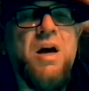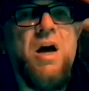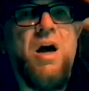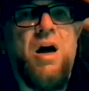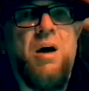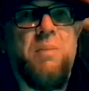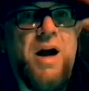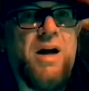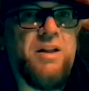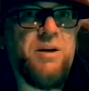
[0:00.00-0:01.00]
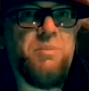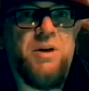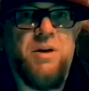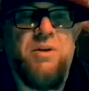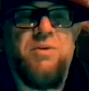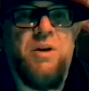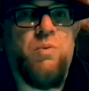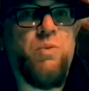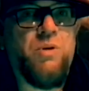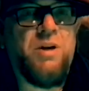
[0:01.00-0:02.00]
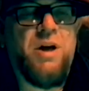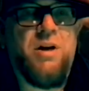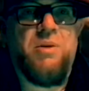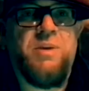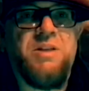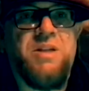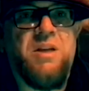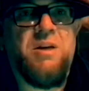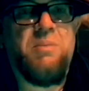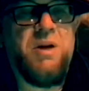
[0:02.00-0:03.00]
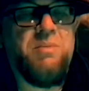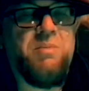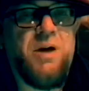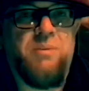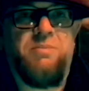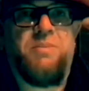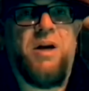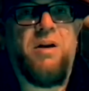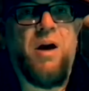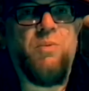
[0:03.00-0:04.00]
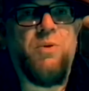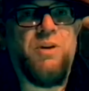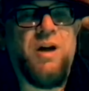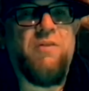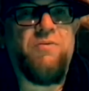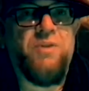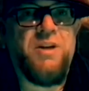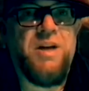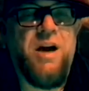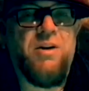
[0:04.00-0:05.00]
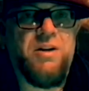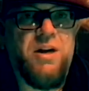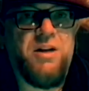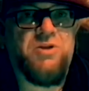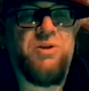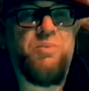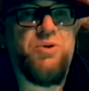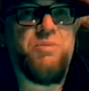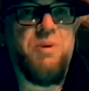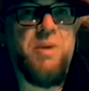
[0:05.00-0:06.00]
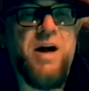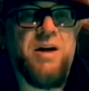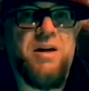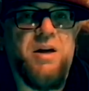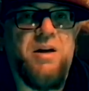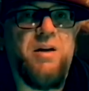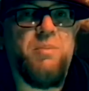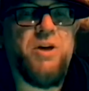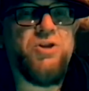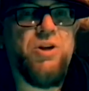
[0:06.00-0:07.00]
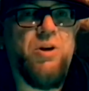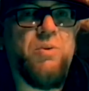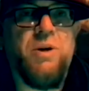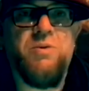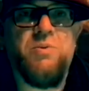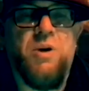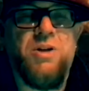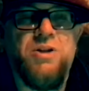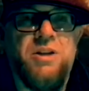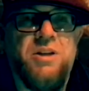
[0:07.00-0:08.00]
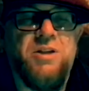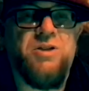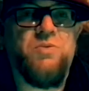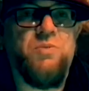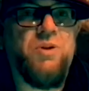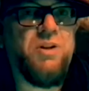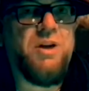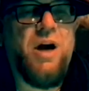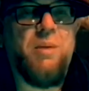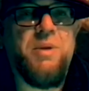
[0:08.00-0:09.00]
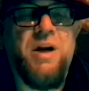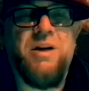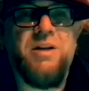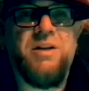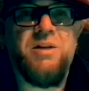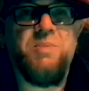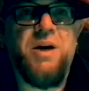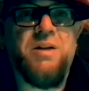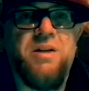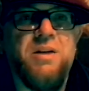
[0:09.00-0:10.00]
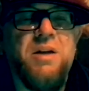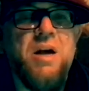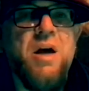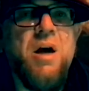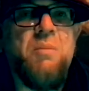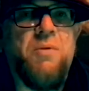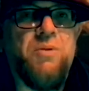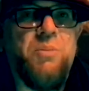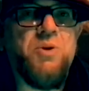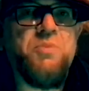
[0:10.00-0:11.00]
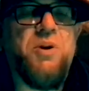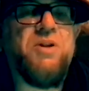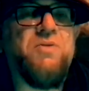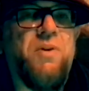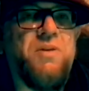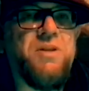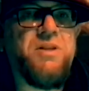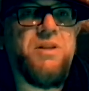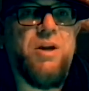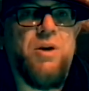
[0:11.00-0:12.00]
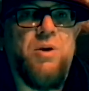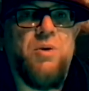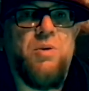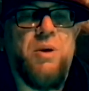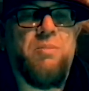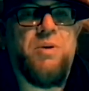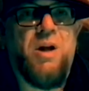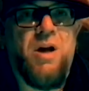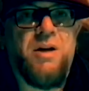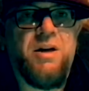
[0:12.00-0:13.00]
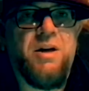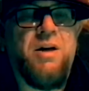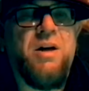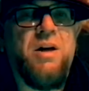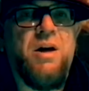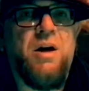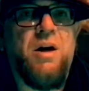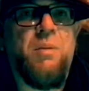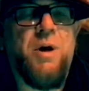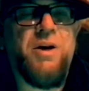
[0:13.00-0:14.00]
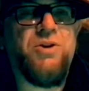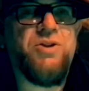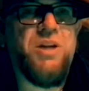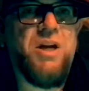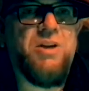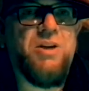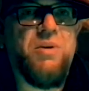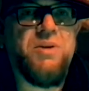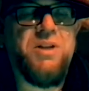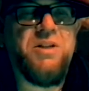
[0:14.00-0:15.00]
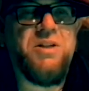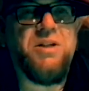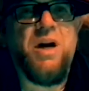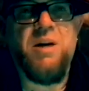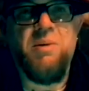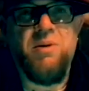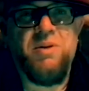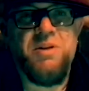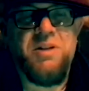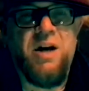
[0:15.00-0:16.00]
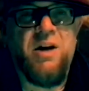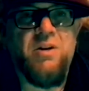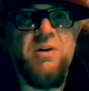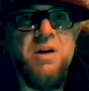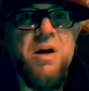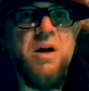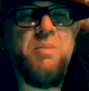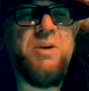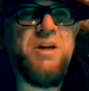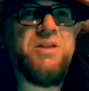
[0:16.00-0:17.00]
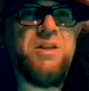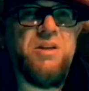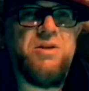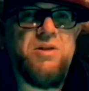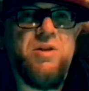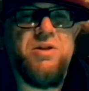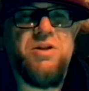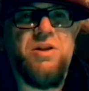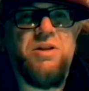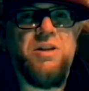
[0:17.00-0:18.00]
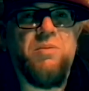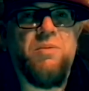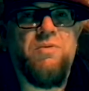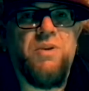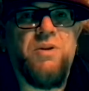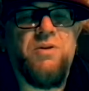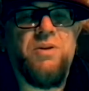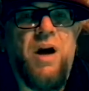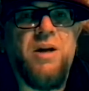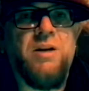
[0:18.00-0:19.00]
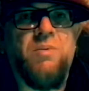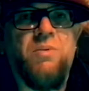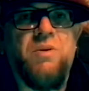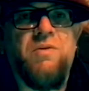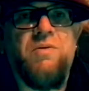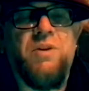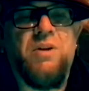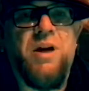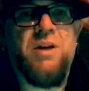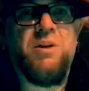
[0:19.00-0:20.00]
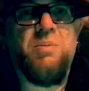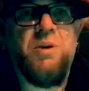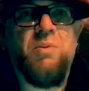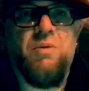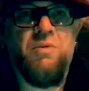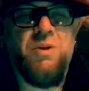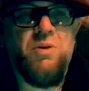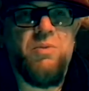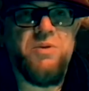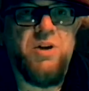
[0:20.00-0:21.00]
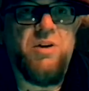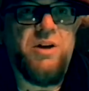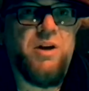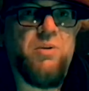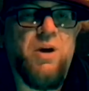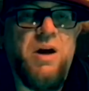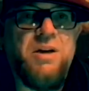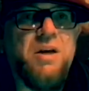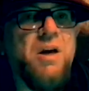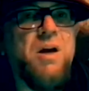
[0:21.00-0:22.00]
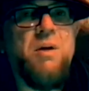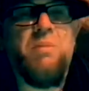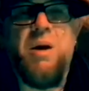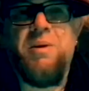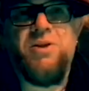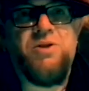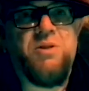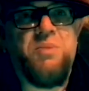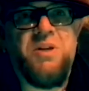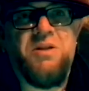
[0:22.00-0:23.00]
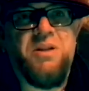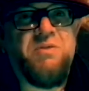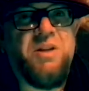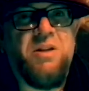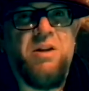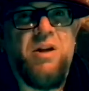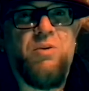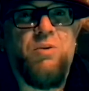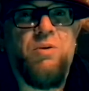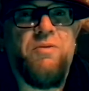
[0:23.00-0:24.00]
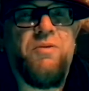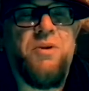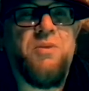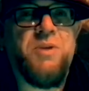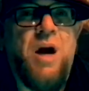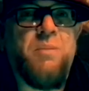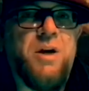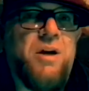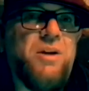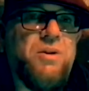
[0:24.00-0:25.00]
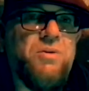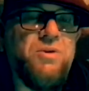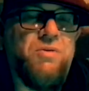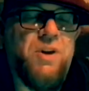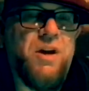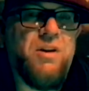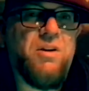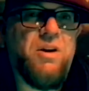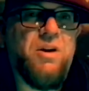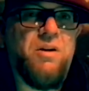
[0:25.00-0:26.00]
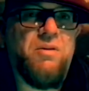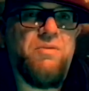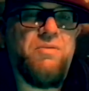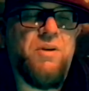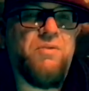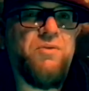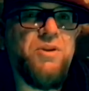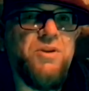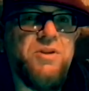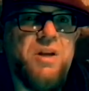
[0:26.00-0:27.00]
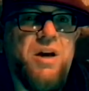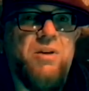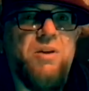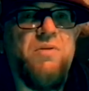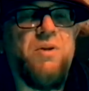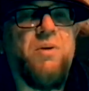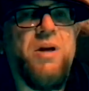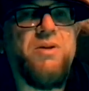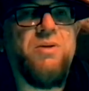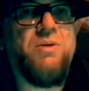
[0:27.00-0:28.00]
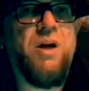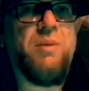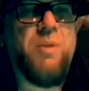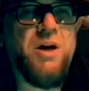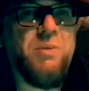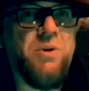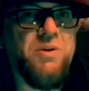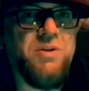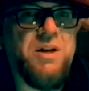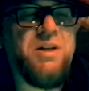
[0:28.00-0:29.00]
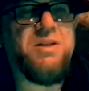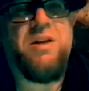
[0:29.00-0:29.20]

at Lake Mungo that really got under skin and made my, I really got freaked out, and it actually pushed me back in my chair when I was watching it. It just really got me. I didn't expect it. But for the most part, it's very slow and plodding. I understand, you know, it's a documentary style. But as things slowly start to get revealed, I didn't really feel like the big reveal was all that great. Maybe it's just because I've seen a lot of horror films. I'm not a huge fan of found footage style, even though I do like mockumentaries, like I said,